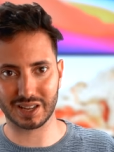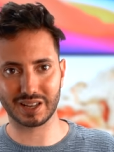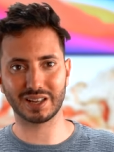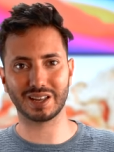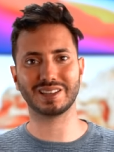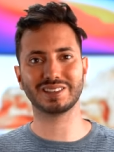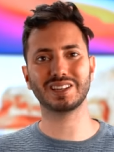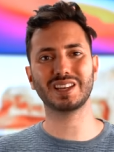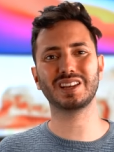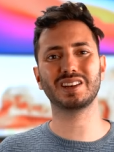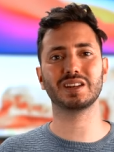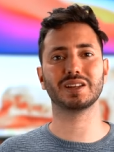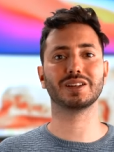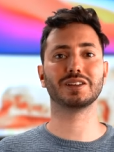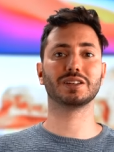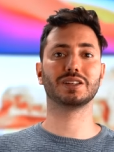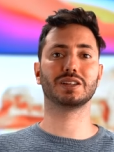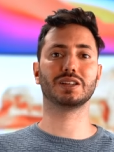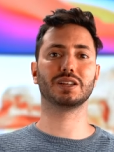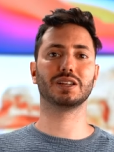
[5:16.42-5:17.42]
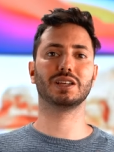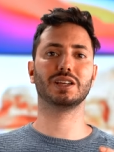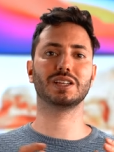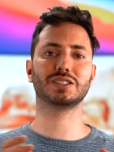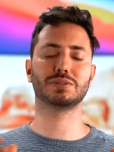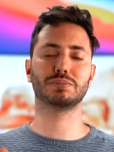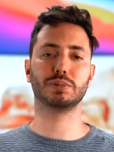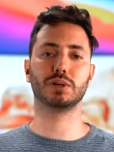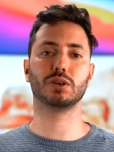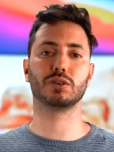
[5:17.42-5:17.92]
And then,
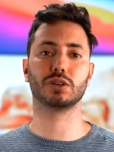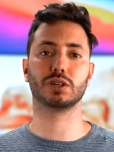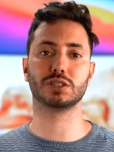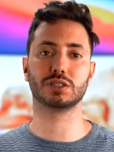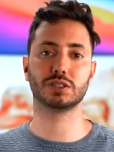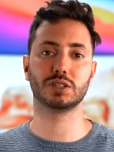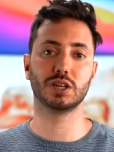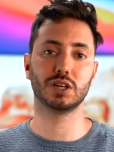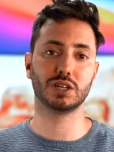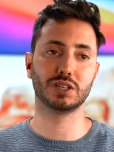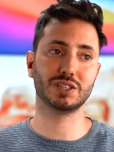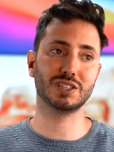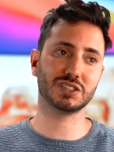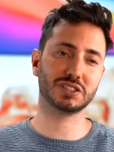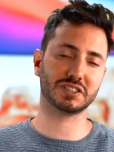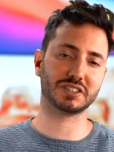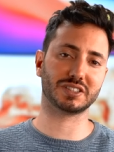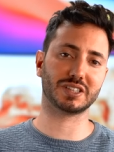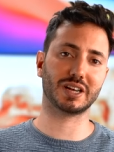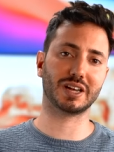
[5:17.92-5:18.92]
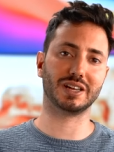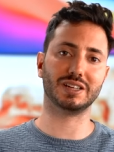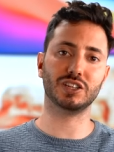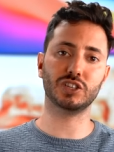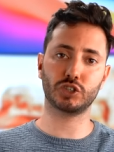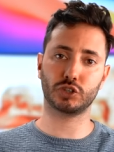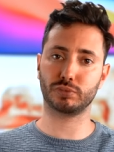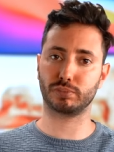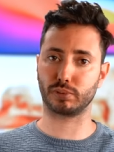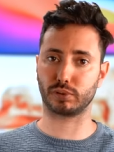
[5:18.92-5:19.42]
let's be honest, this is a
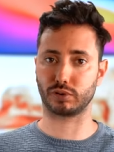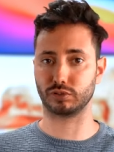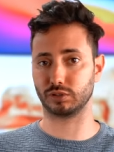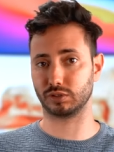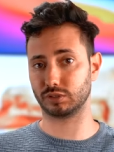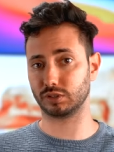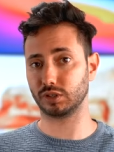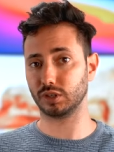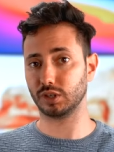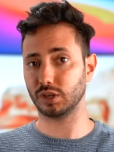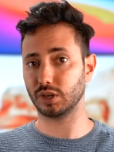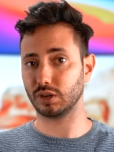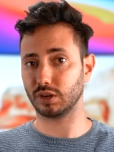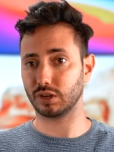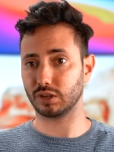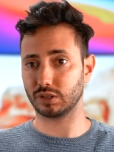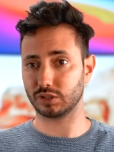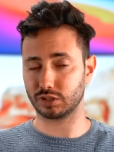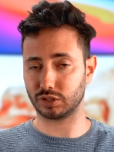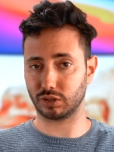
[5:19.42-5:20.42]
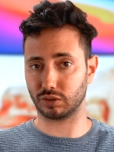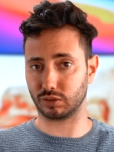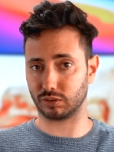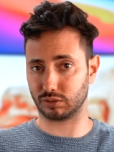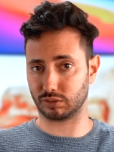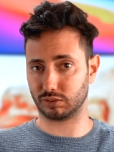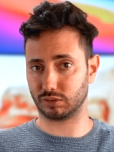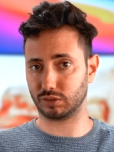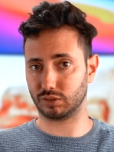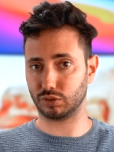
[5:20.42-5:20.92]
niche product
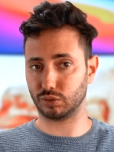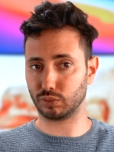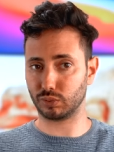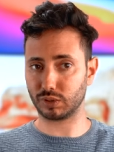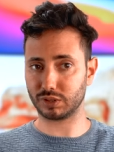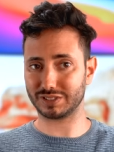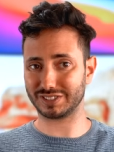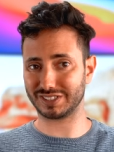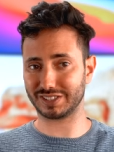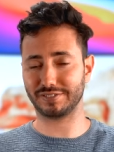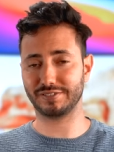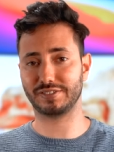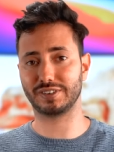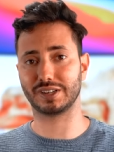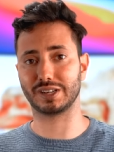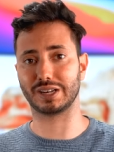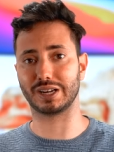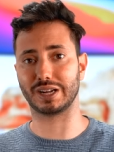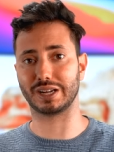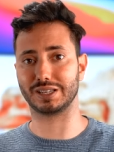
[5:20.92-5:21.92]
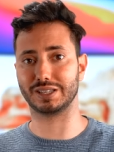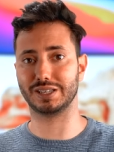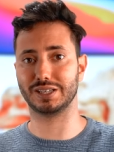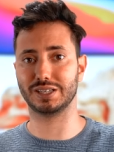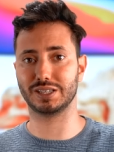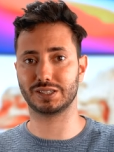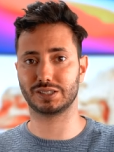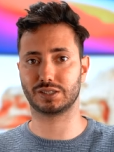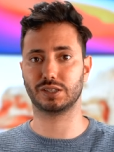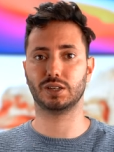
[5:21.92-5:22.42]
so you want something like
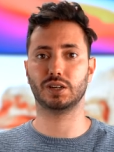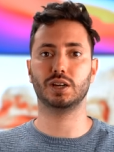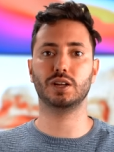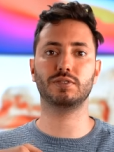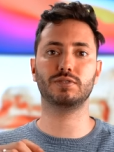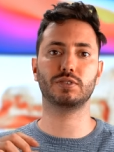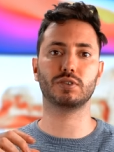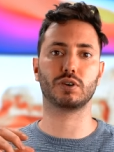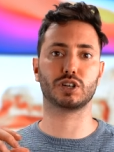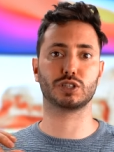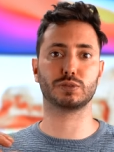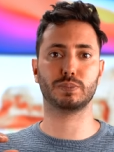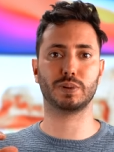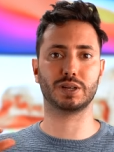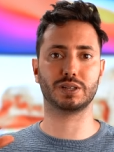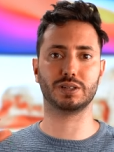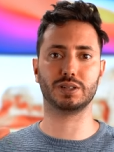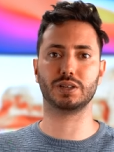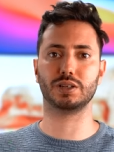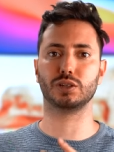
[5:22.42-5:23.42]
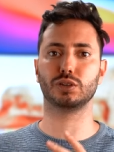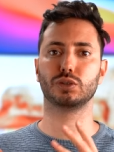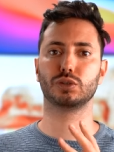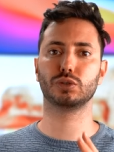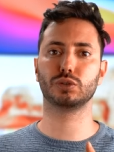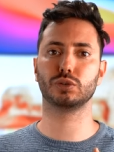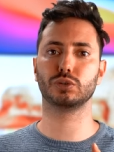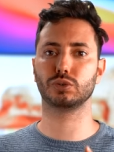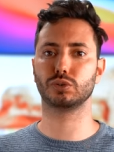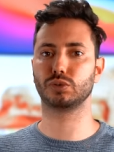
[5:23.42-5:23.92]
this if you are spending
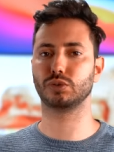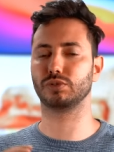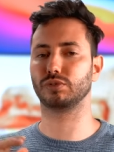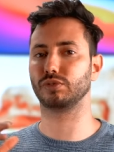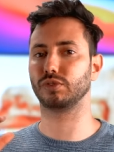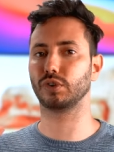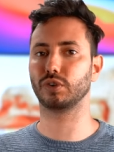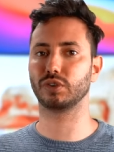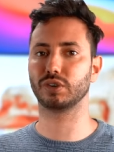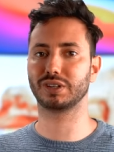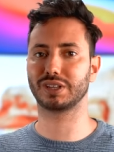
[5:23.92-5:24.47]
two to four